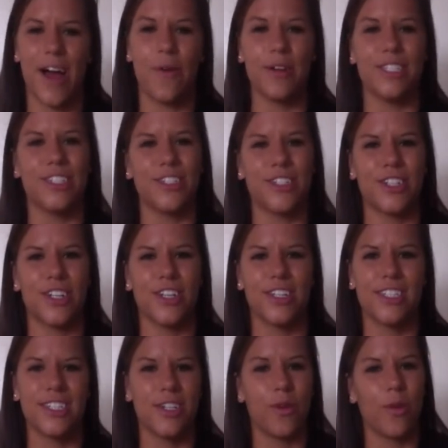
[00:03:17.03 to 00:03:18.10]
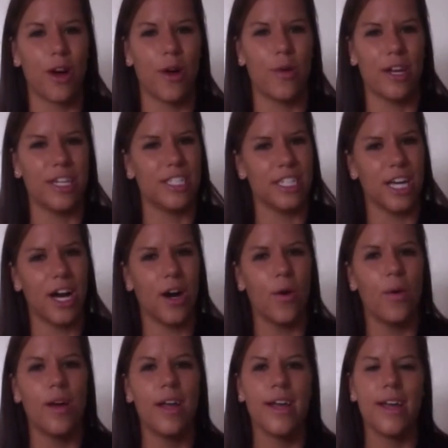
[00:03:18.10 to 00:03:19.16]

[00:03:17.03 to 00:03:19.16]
I wasn't sure still where I wanted to go.